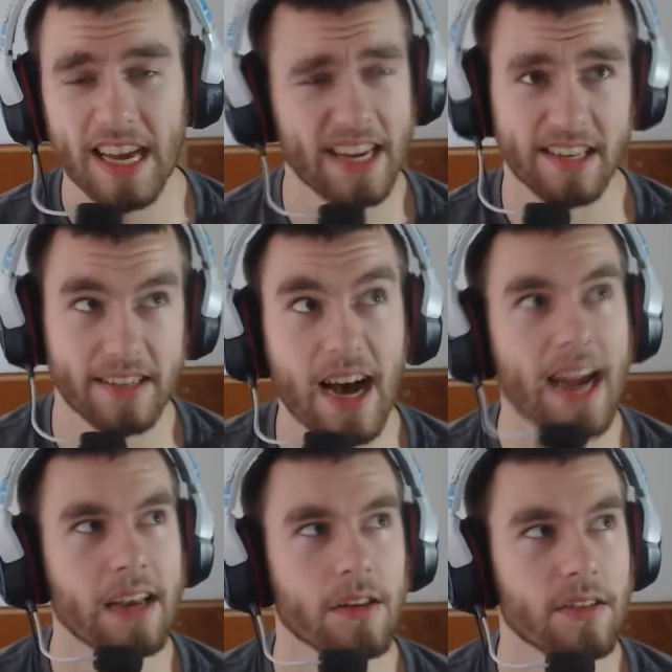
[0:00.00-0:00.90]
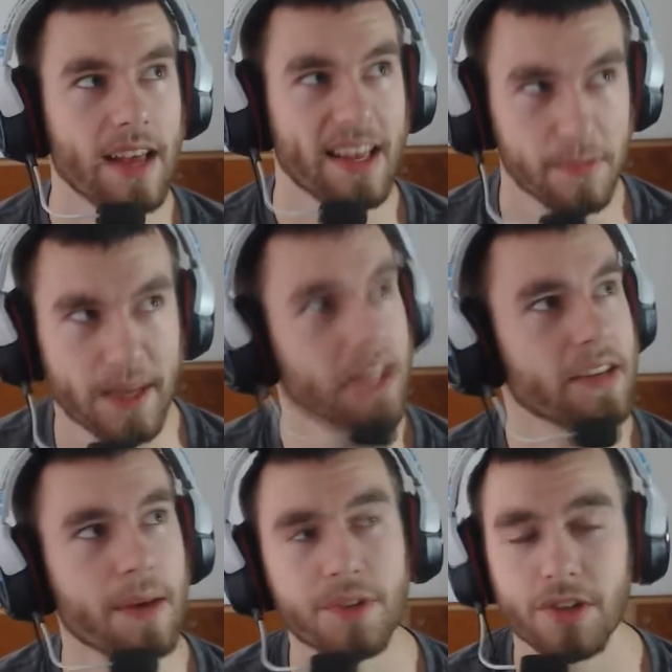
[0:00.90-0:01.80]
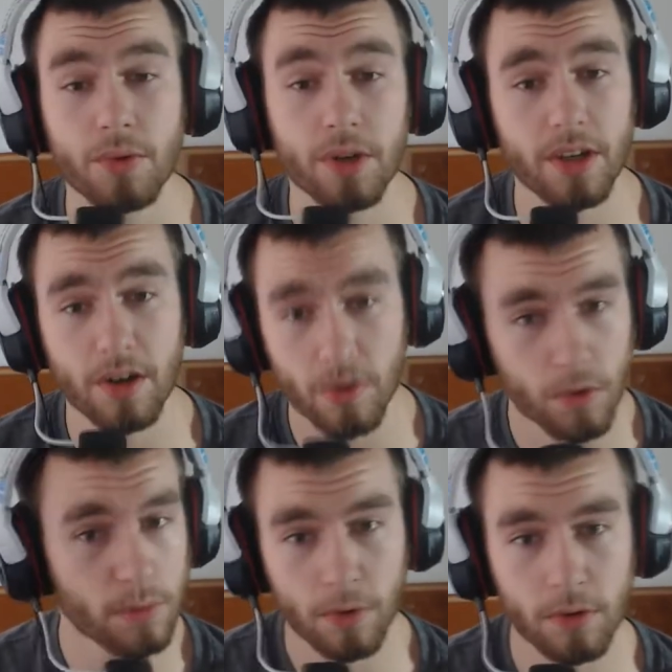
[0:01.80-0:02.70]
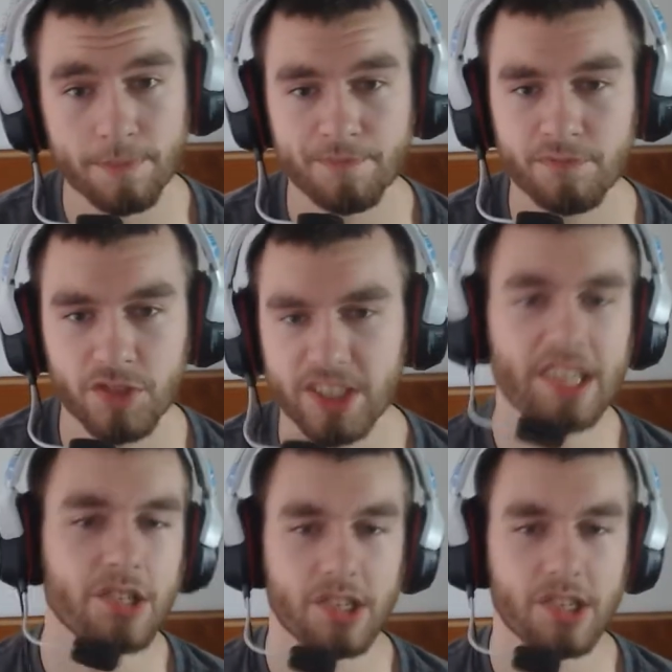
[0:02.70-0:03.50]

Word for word: Yeah, he died as many times as you would in a normal Siege